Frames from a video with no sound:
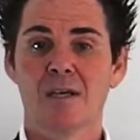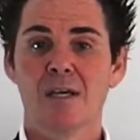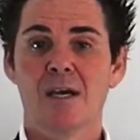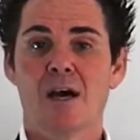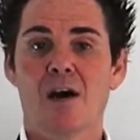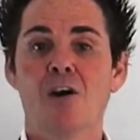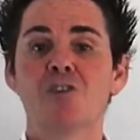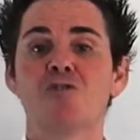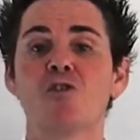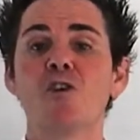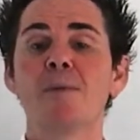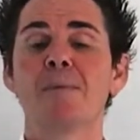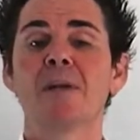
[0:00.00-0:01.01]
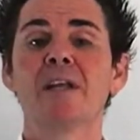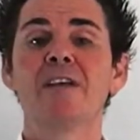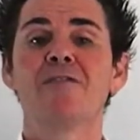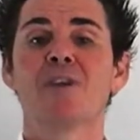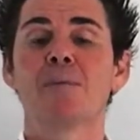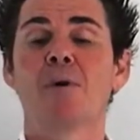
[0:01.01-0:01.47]
I truly
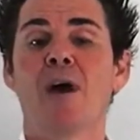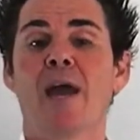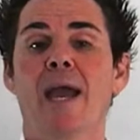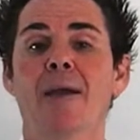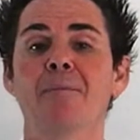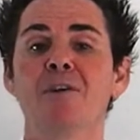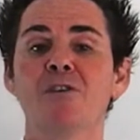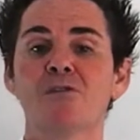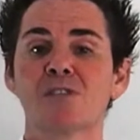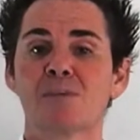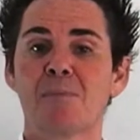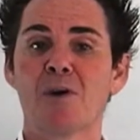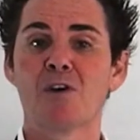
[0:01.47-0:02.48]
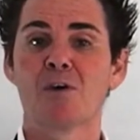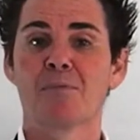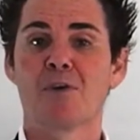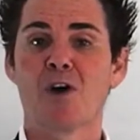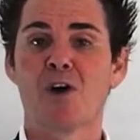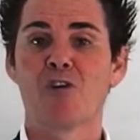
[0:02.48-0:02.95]
believe that my Happy Non-Smoker
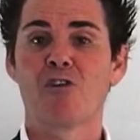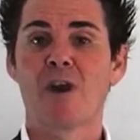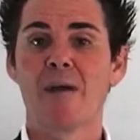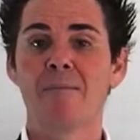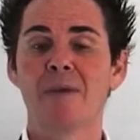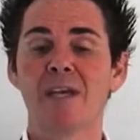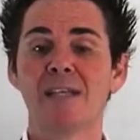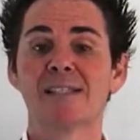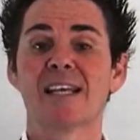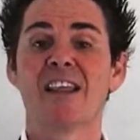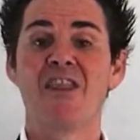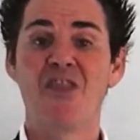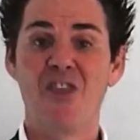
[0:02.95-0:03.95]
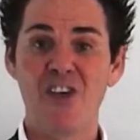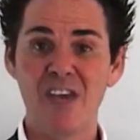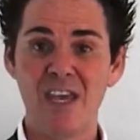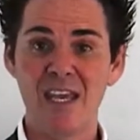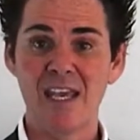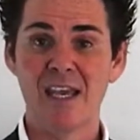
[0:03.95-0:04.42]
program is
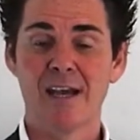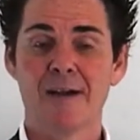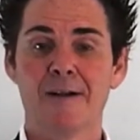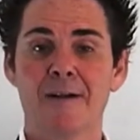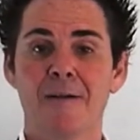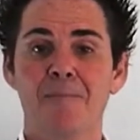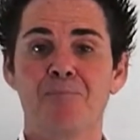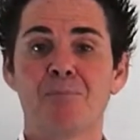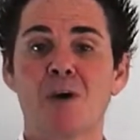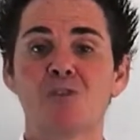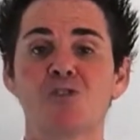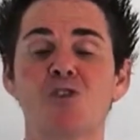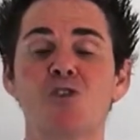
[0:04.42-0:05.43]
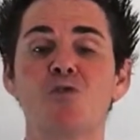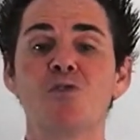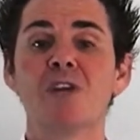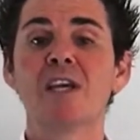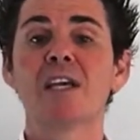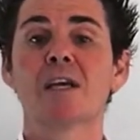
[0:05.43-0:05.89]
the most
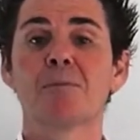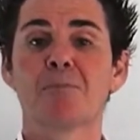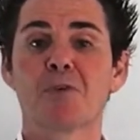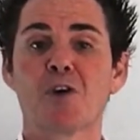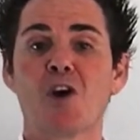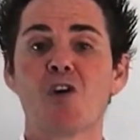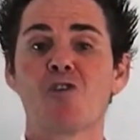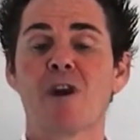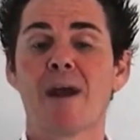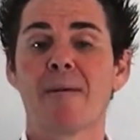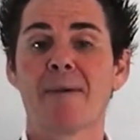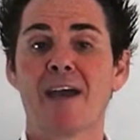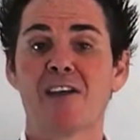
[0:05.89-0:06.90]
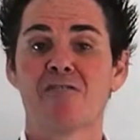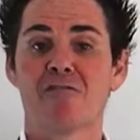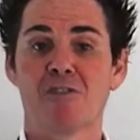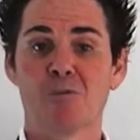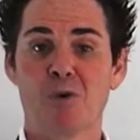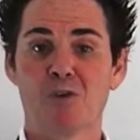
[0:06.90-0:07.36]
unique program out there
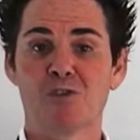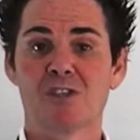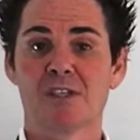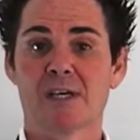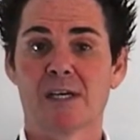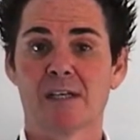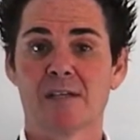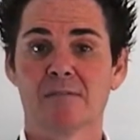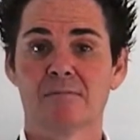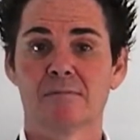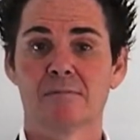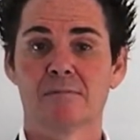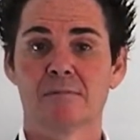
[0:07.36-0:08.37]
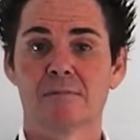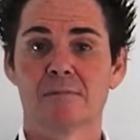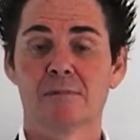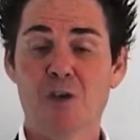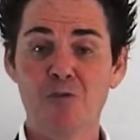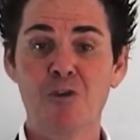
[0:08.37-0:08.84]
in the world today.
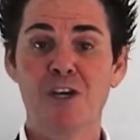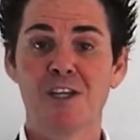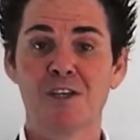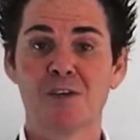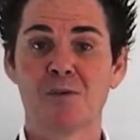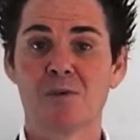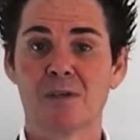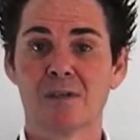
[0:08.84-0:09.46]
I really do.